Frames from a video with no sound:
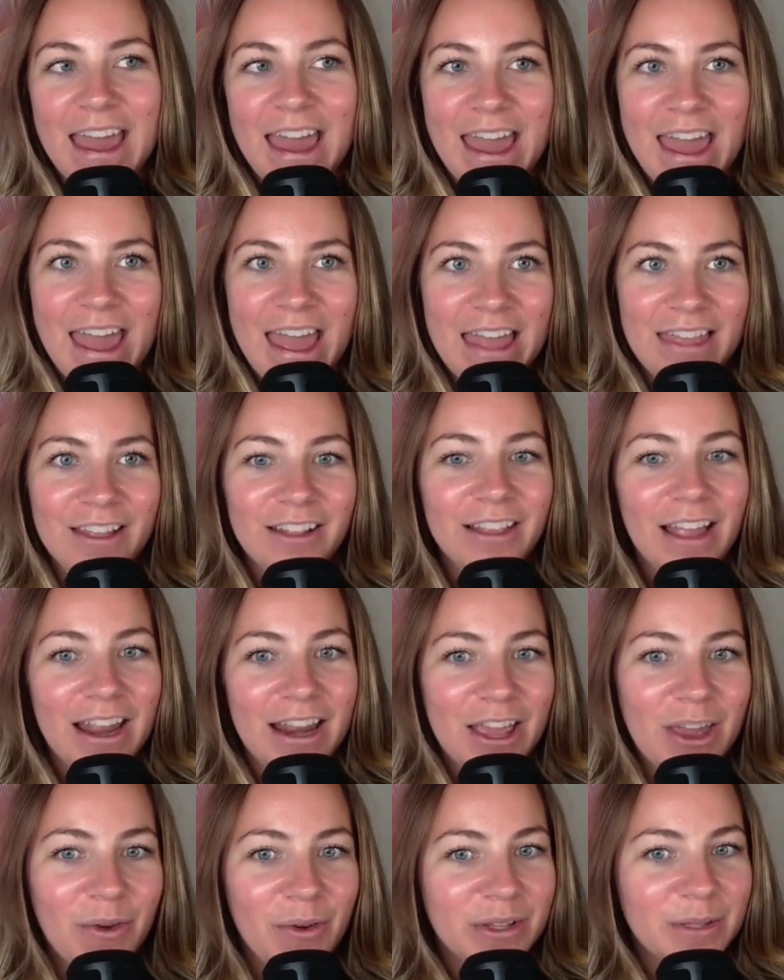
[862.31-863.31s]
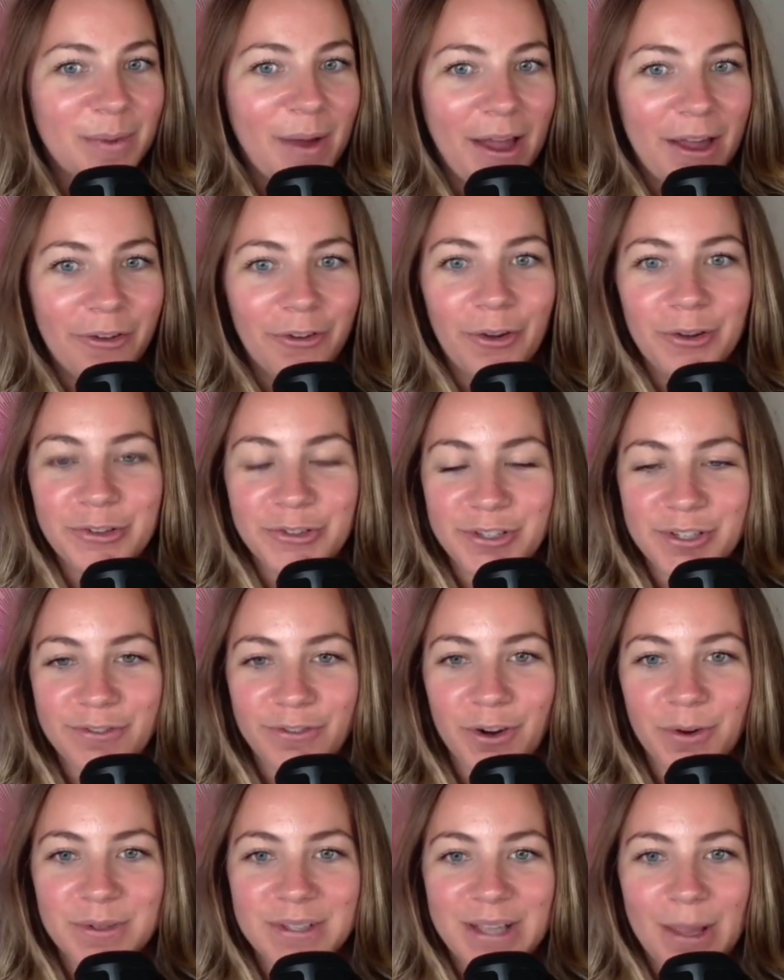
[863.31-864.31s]
And the lady who was buying groceries
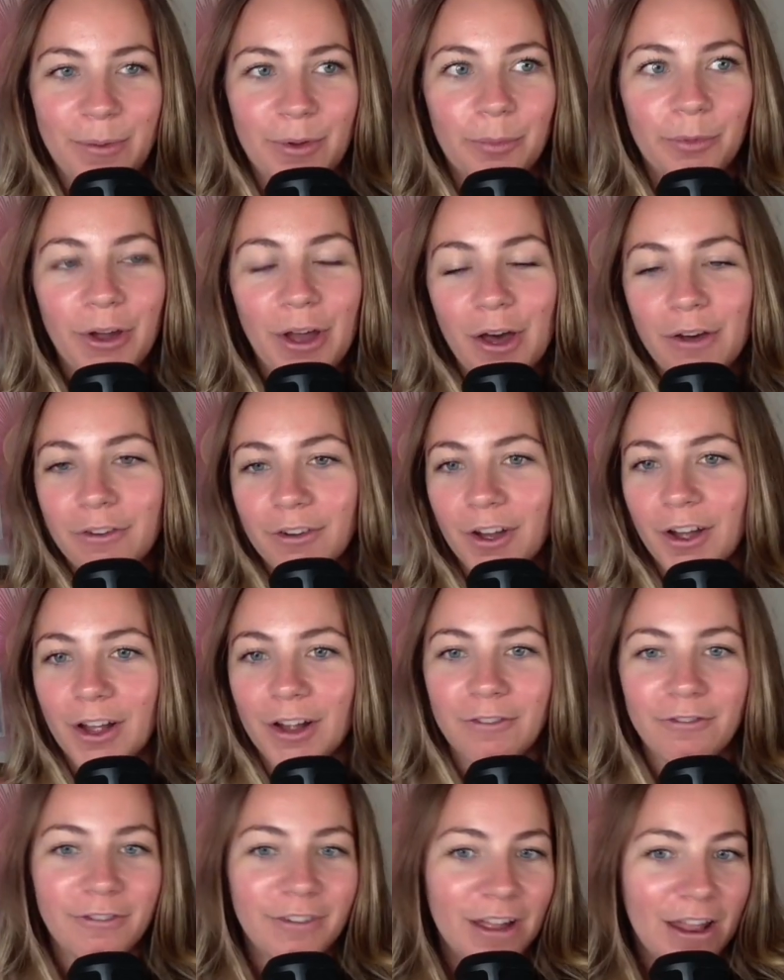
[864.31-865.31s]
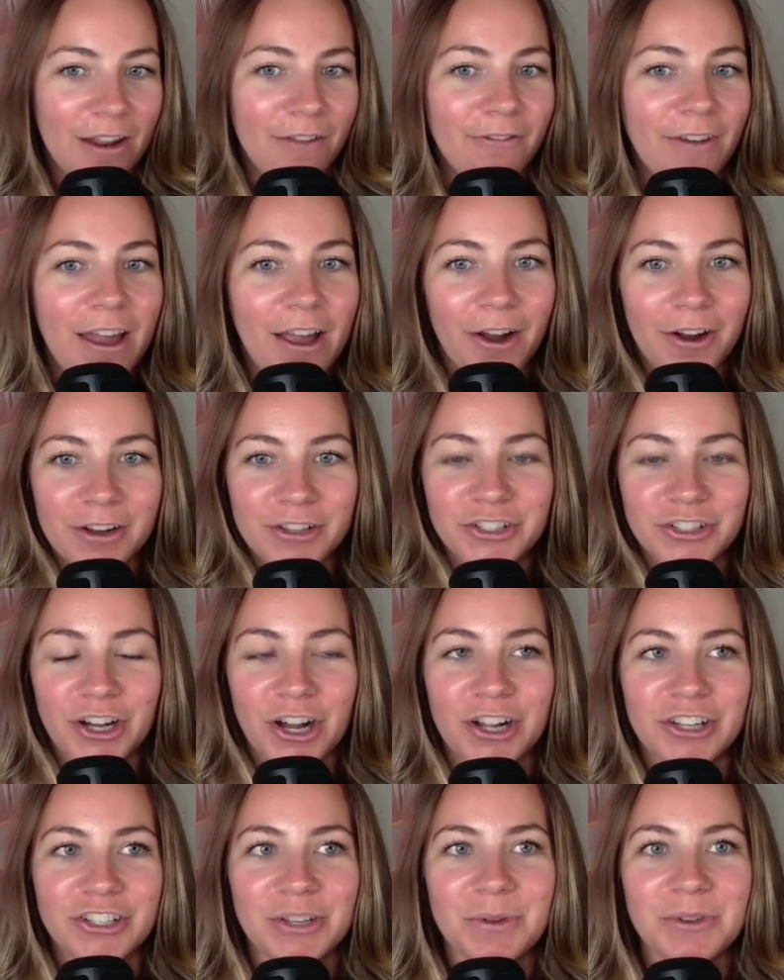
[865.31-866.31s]
for was able to pray over her and invite her to
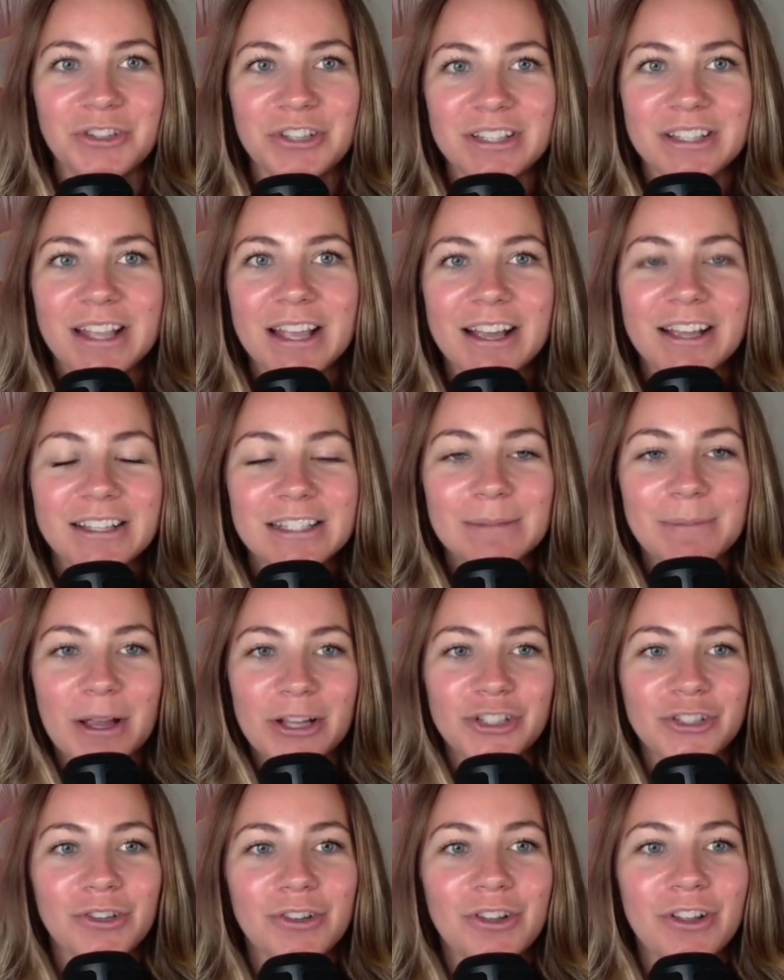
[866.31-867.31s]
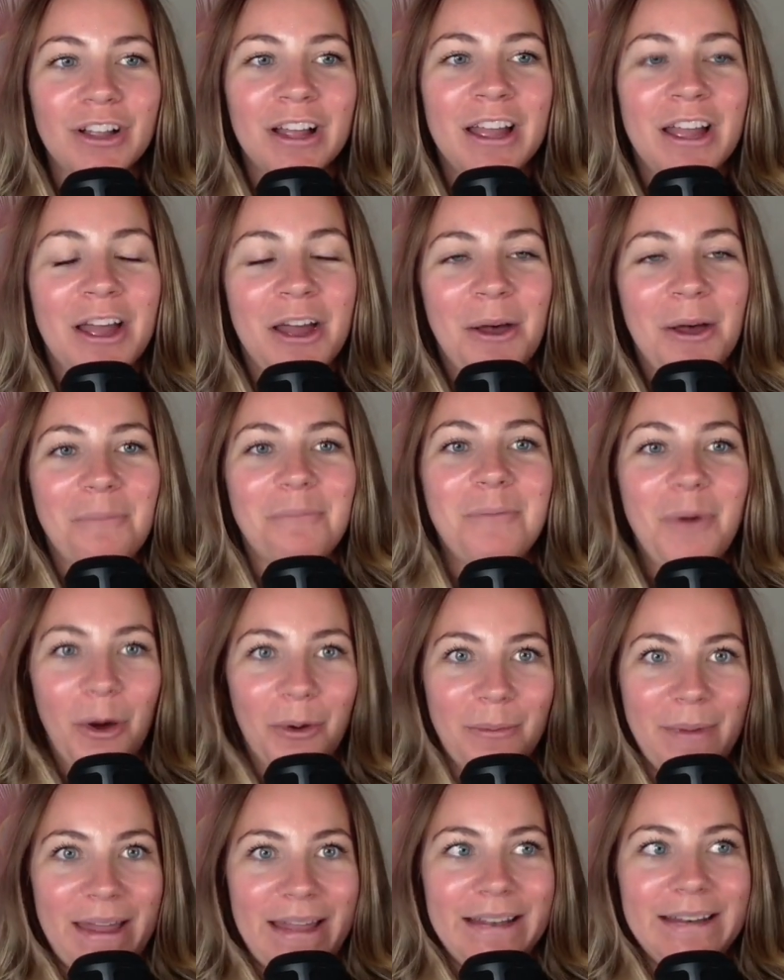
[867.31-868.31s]
church. It was just like a special
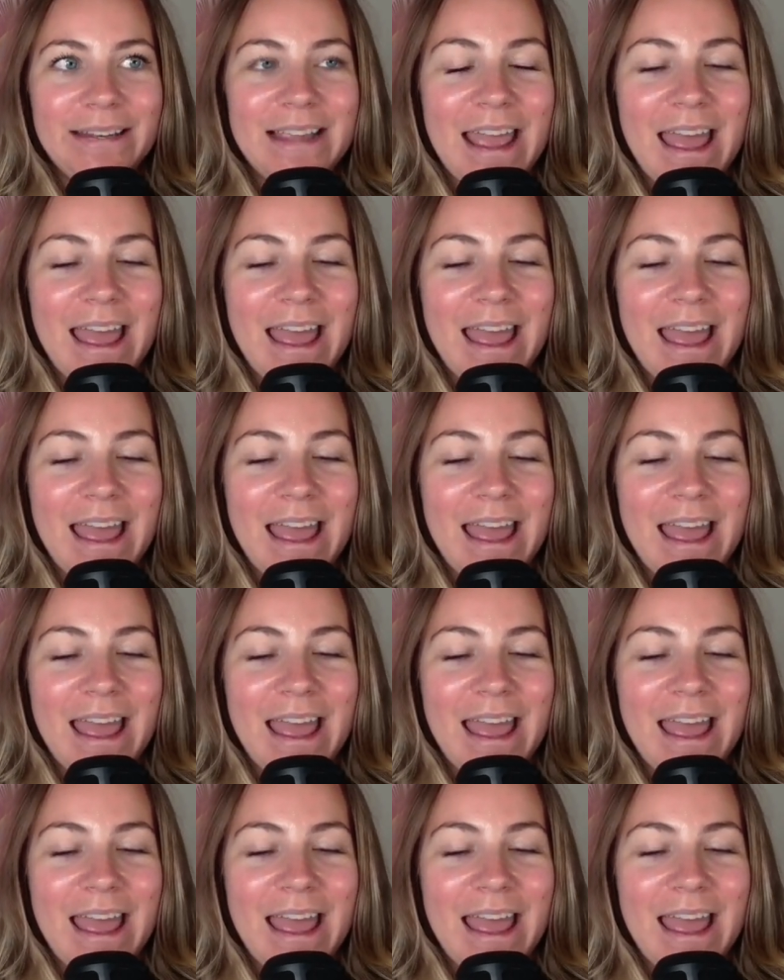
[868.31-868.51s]
moment.